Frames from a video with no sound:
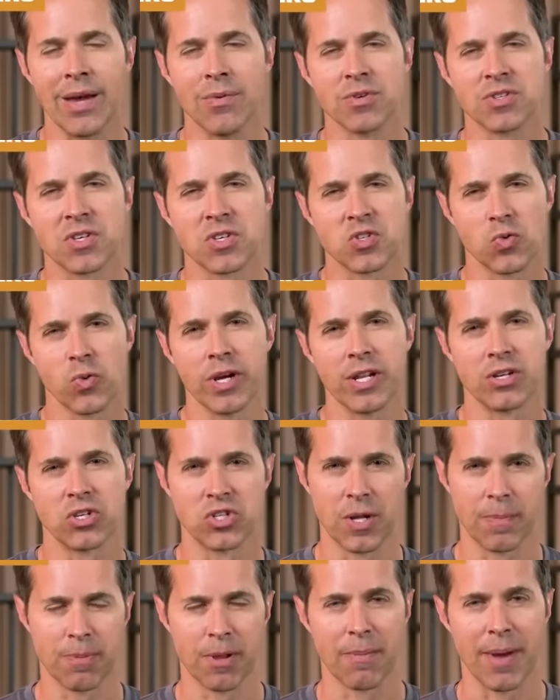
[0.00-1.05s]
He was a Swedish
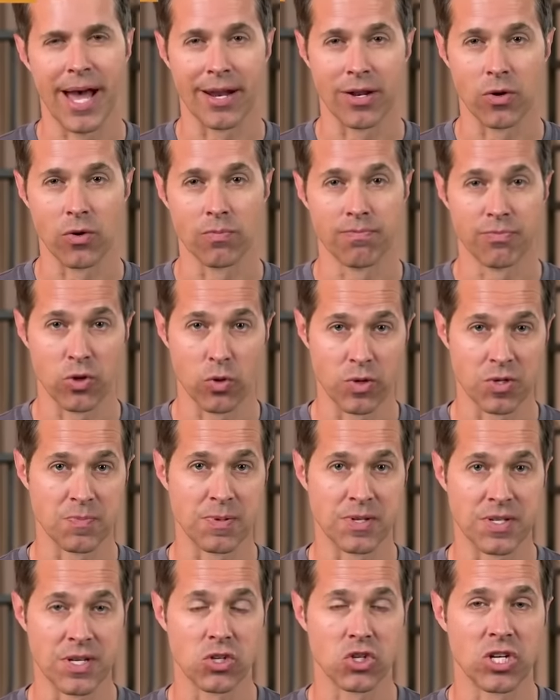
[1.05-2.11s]
diplomat who, through his
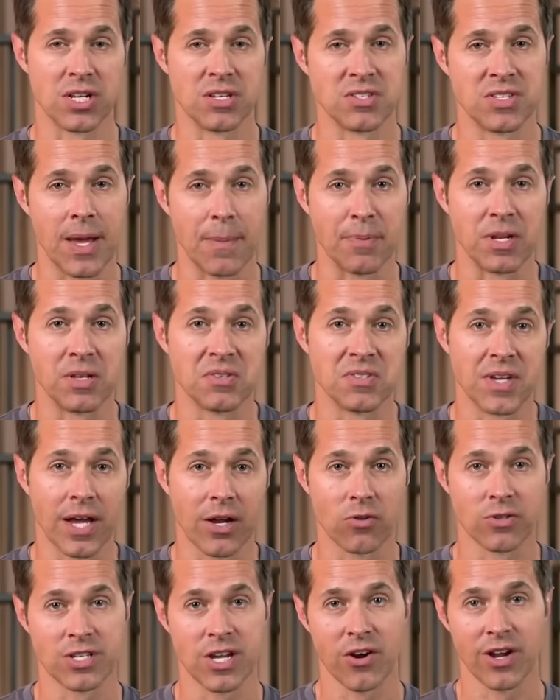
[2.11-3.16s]
position as deputy
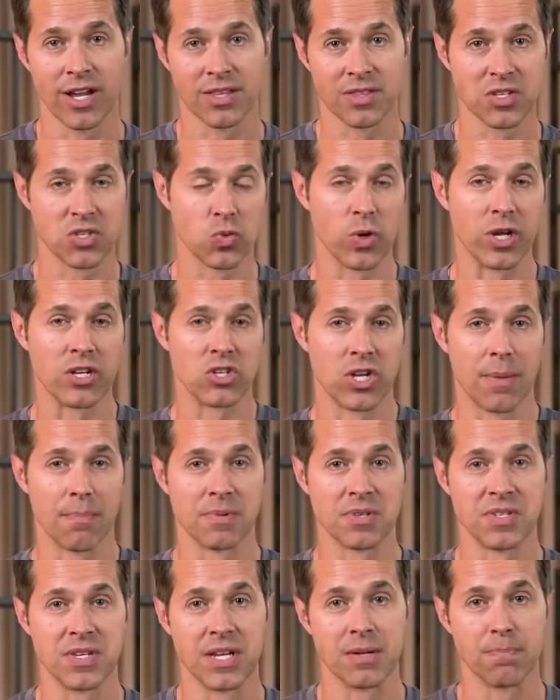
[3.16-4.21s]
secretary at the Swedish
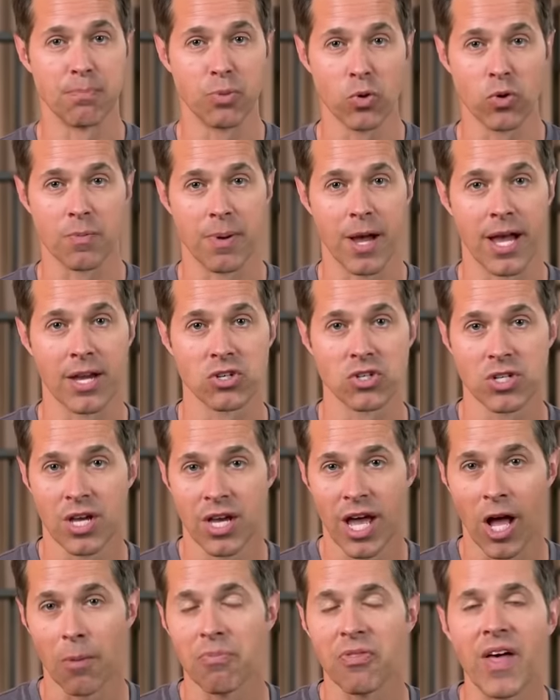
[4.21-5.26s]
embassy in Budapest,
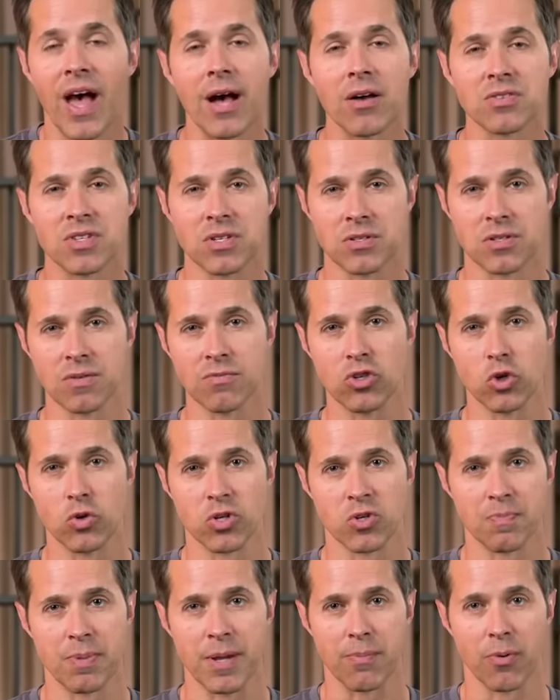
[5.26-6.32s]
helped thousands of
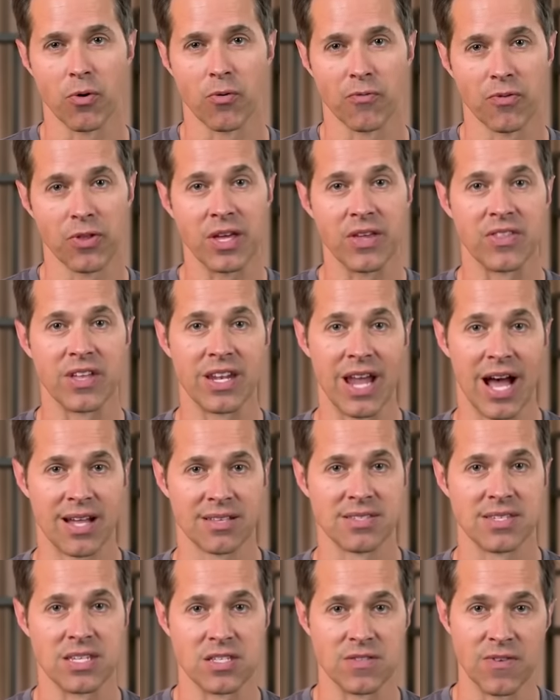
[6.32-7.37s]
Jewish people flee the
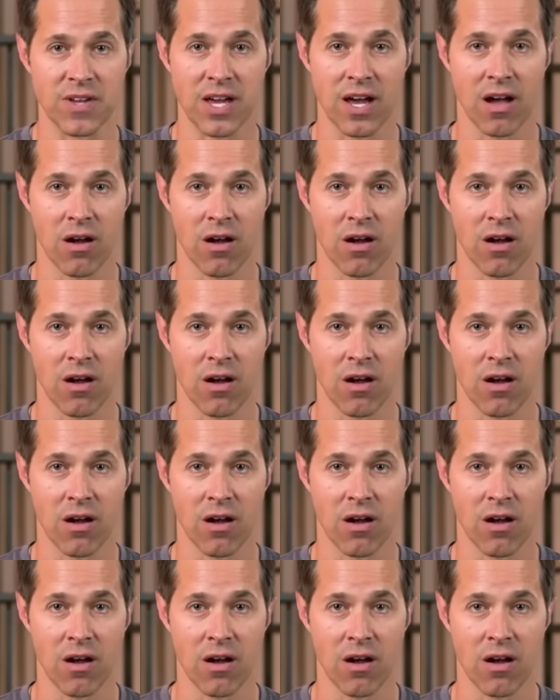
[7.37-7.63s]
Nazis via